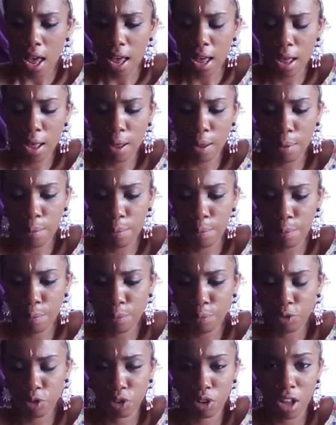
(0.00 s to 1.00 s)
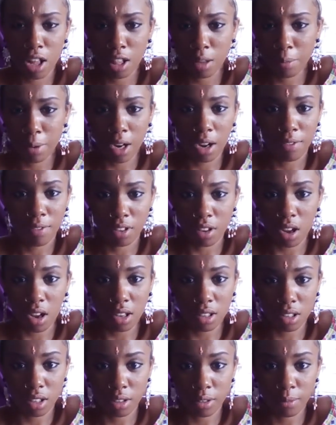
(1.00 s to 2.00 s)
Color payoff is
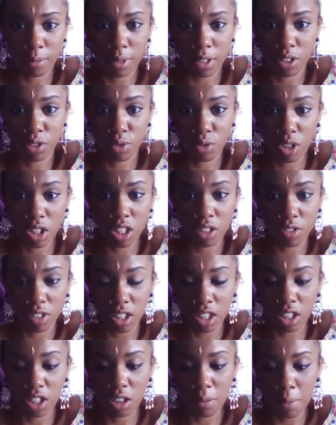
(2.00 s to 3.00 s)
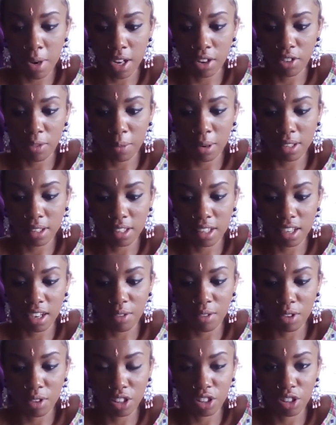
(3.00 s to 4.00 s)
awesome. It's a really, really good match for my skin.
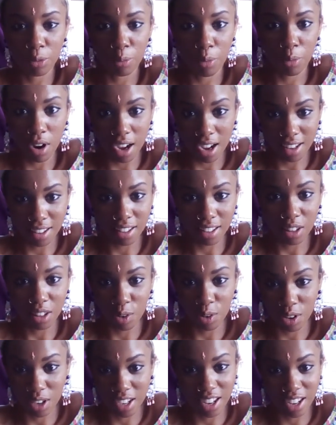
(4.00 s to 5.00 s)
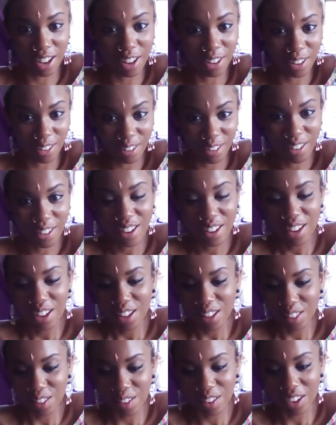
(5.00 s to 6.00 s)
I'm really surprised that
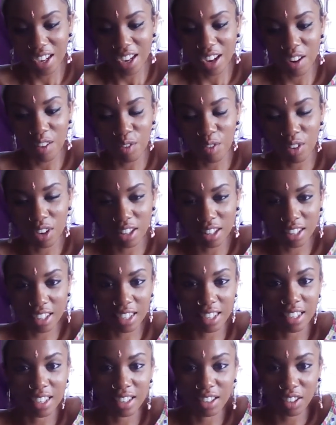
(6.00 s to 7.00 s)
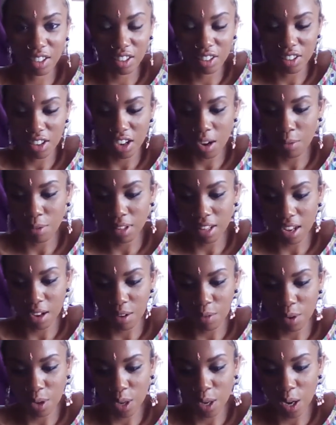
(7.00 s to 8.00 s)
L'Oreal really did a good job with
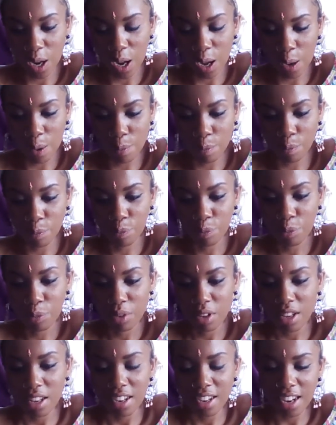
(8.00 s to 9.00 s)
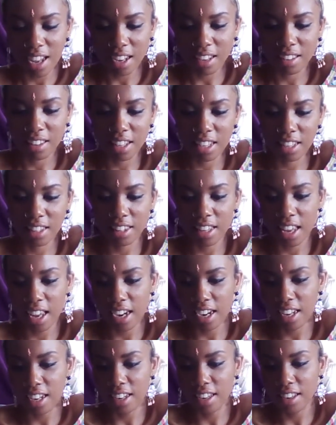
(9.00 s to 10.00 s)
that one. Next thing is
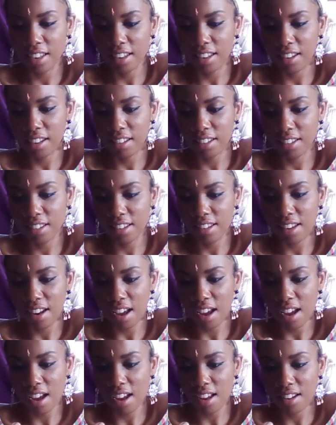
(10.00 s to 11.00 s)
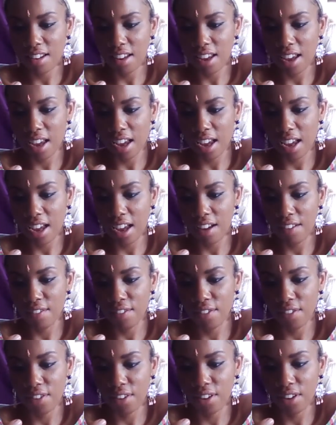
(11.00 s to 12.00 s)
that it does not
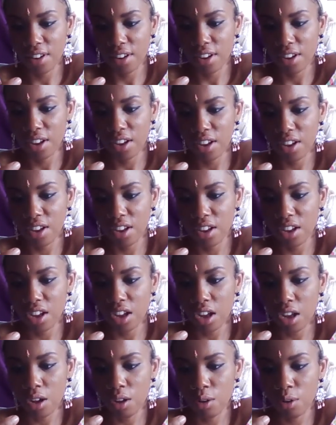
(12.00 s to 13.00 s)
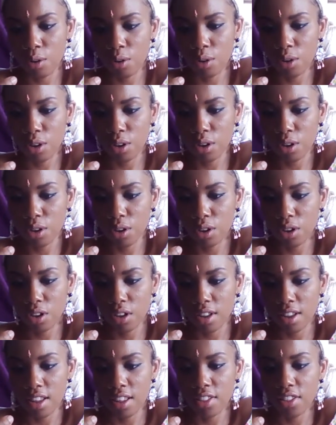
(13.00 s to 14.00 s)
have, oh,
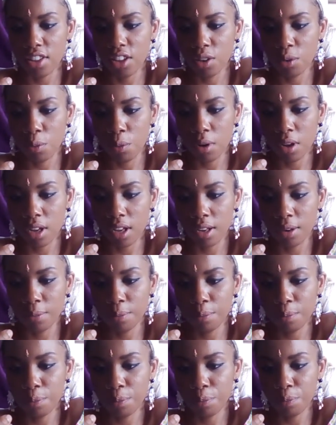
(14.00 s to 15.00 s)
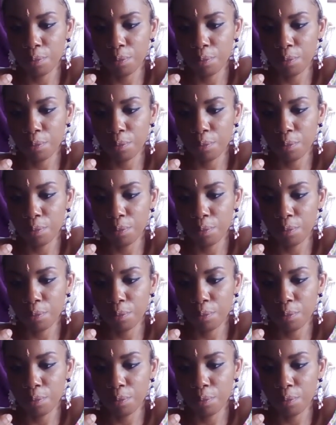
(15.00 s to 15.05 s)
this one,